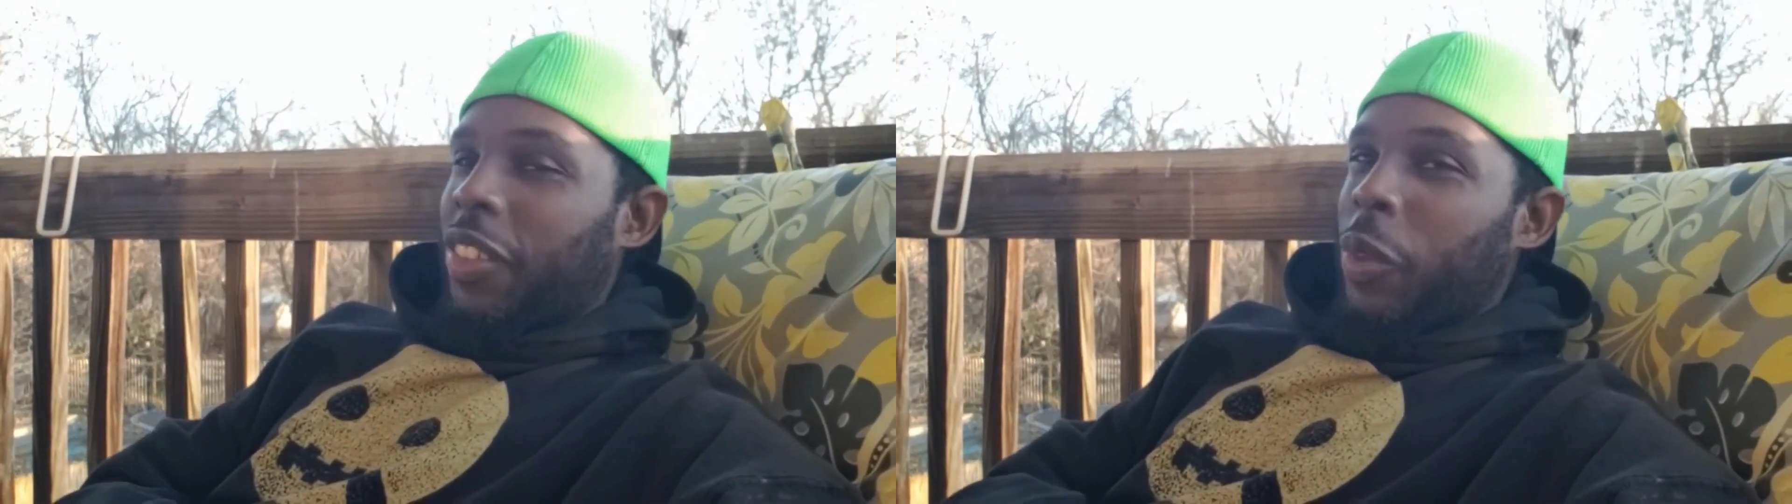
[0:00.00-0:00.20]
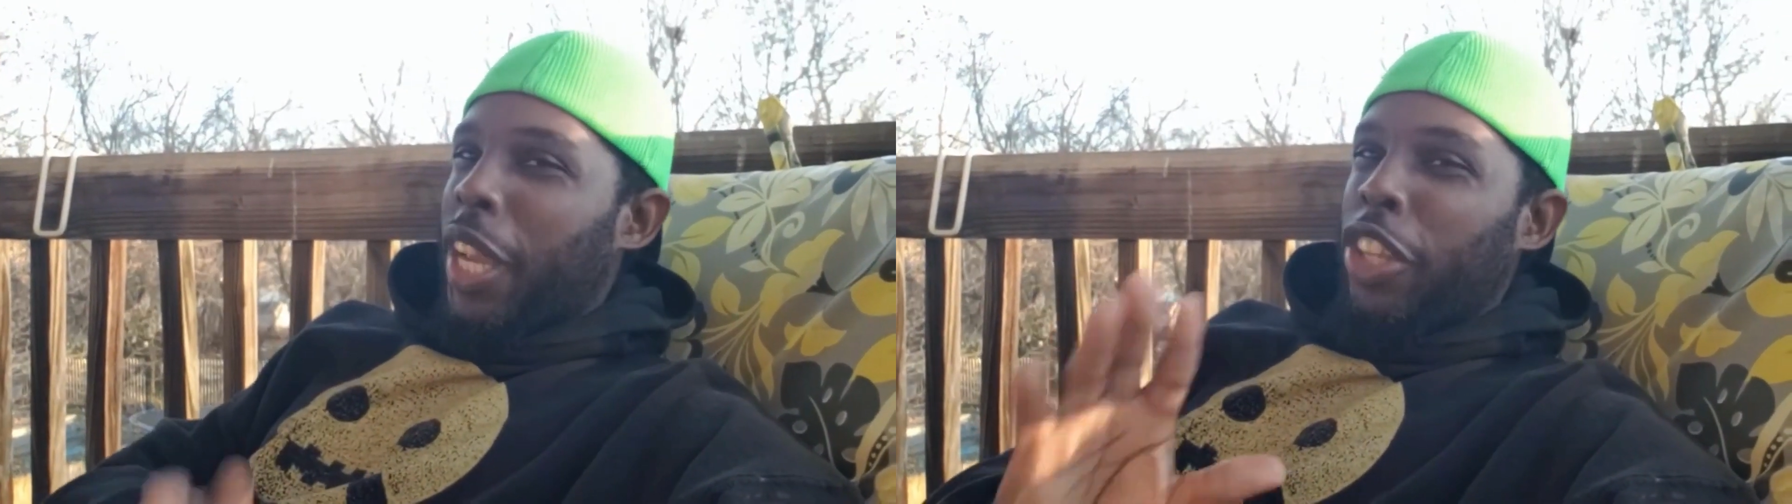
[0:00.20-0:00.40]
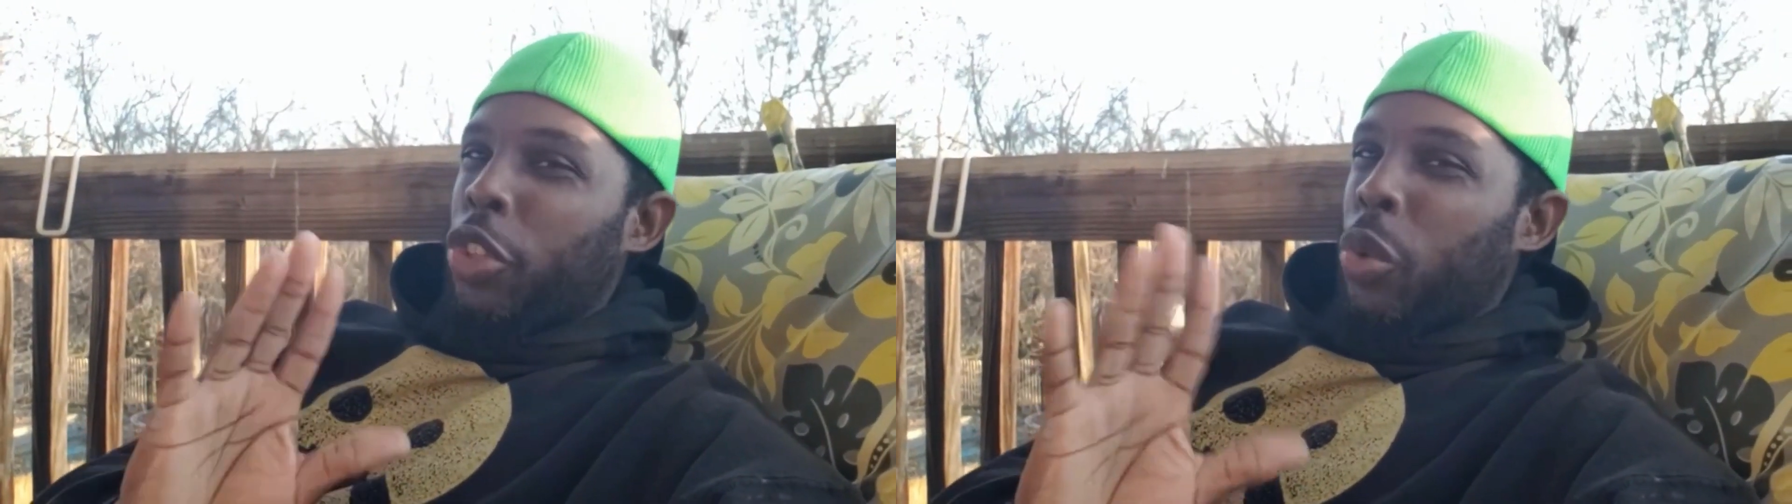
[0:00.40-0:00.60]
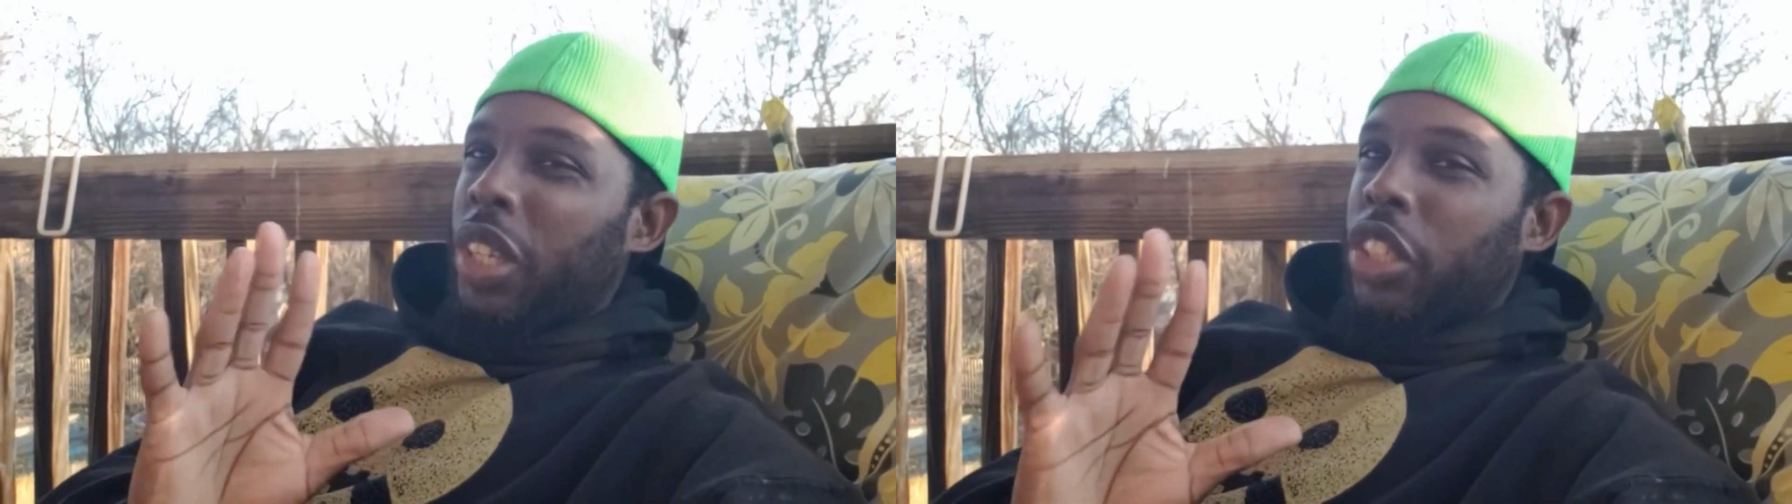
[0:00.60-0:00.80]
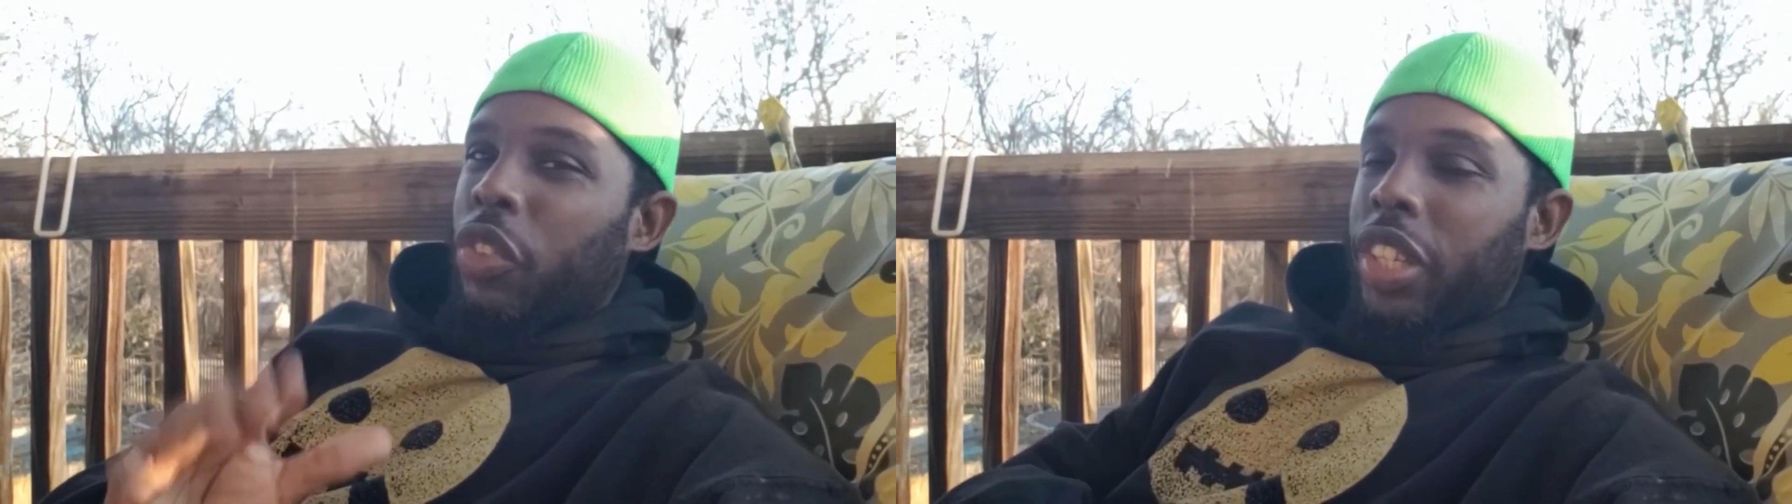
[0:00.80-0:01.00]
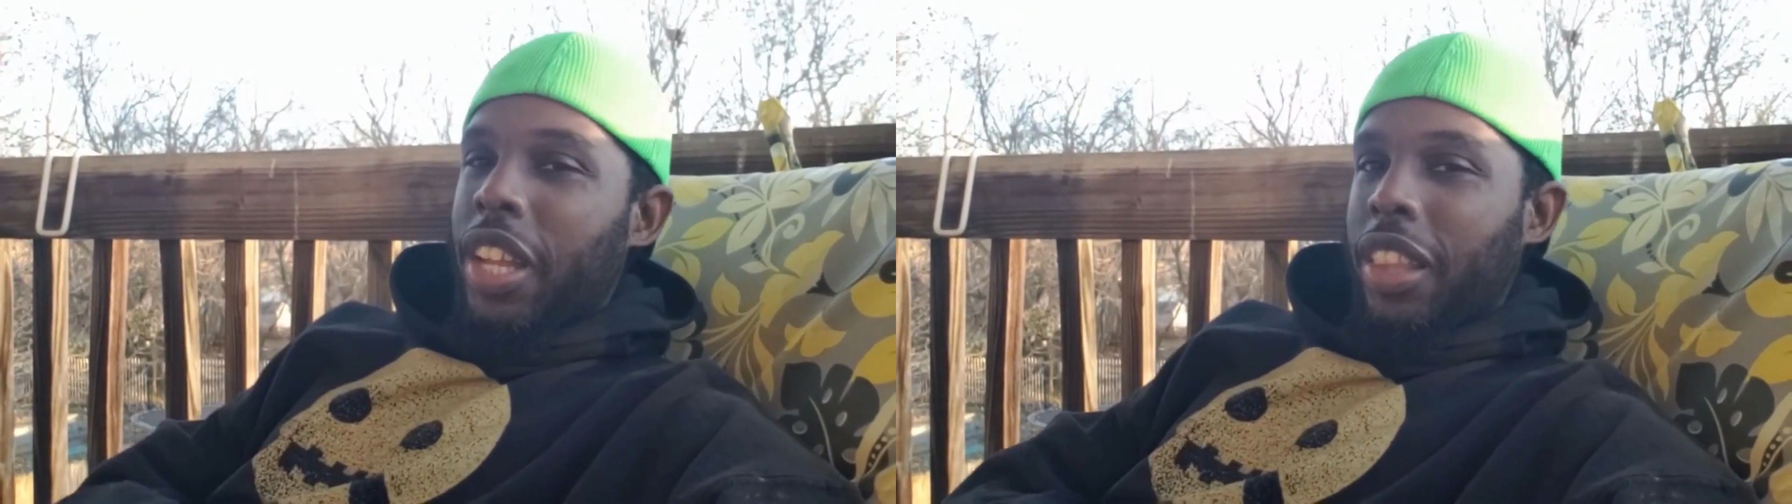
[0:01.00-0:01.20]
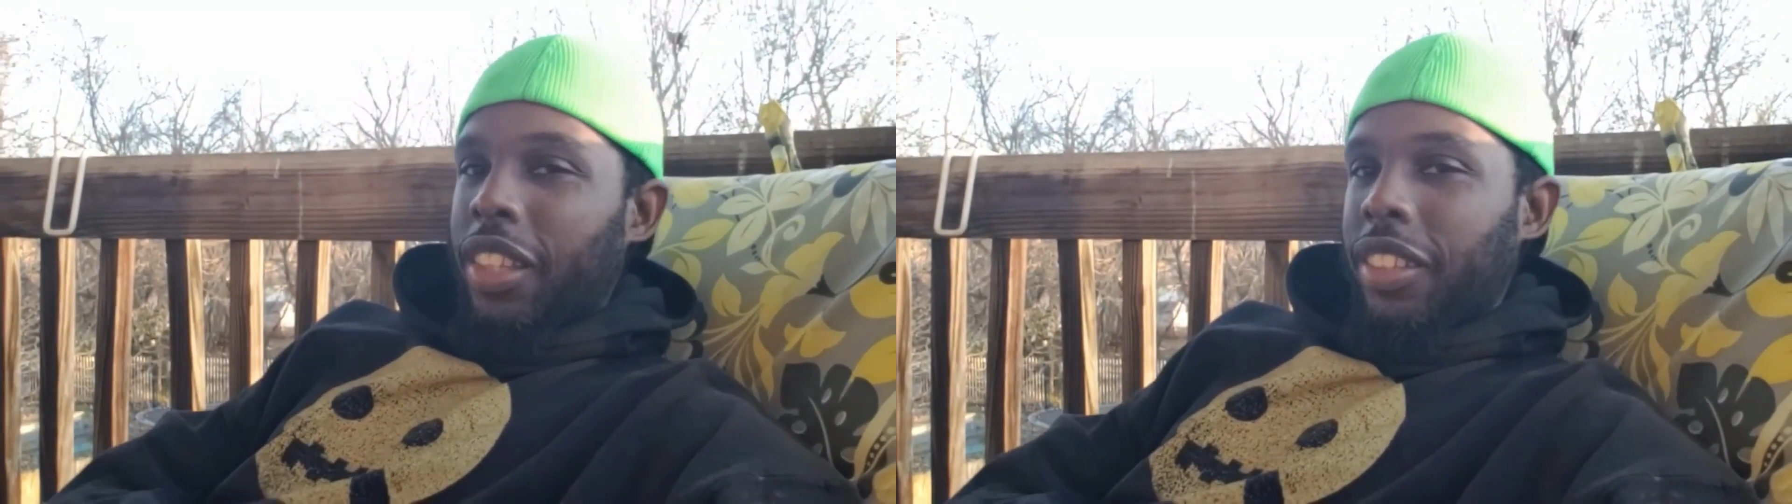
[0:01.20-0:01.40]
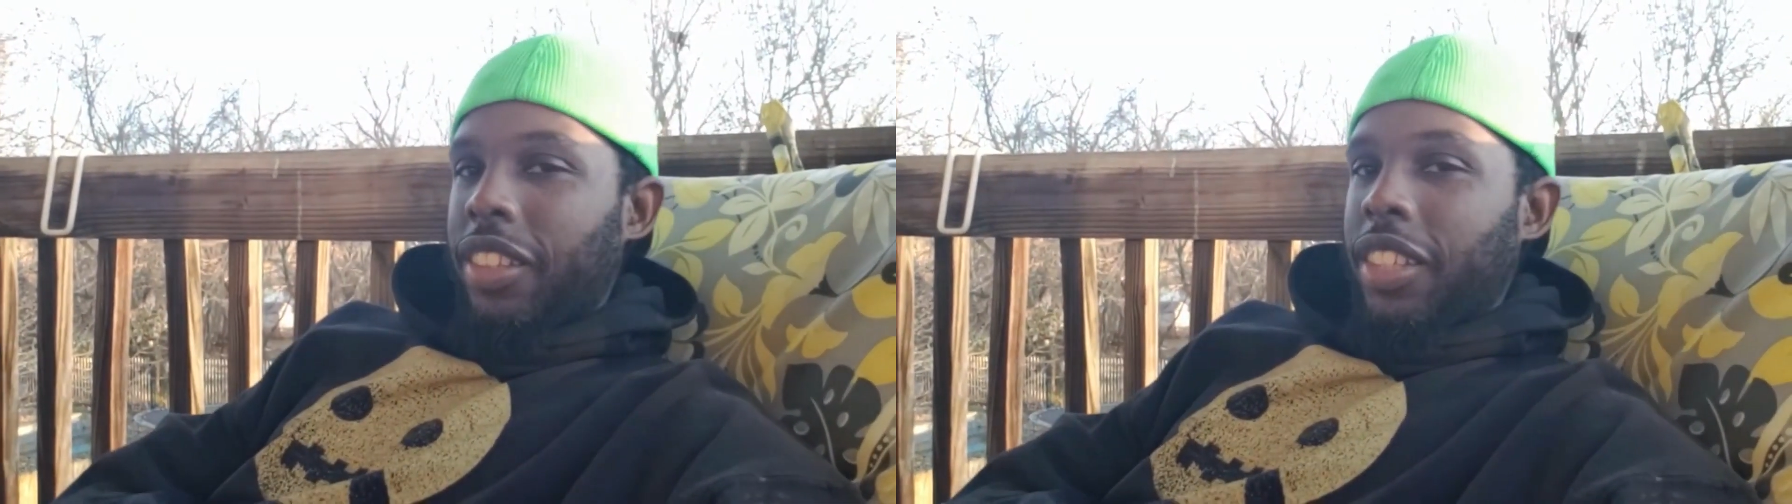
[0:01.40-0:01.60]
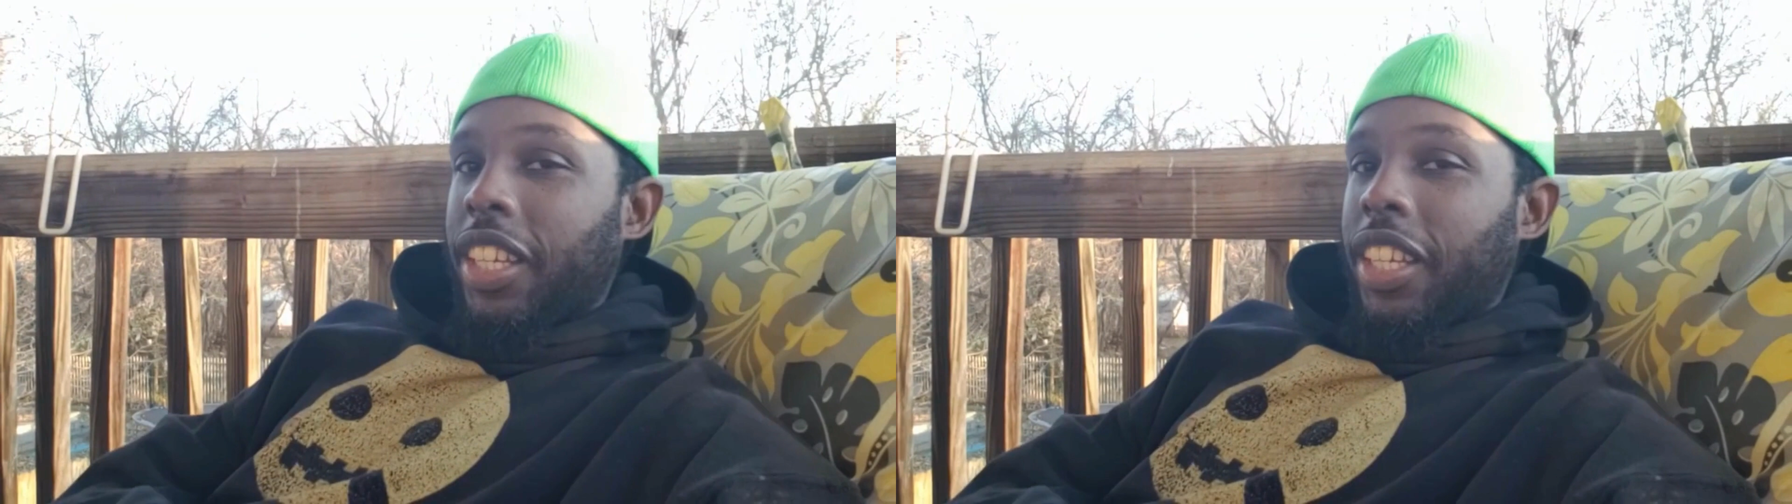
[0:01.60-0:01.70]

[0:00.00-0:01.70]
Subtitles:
We ain't doing this for nothing.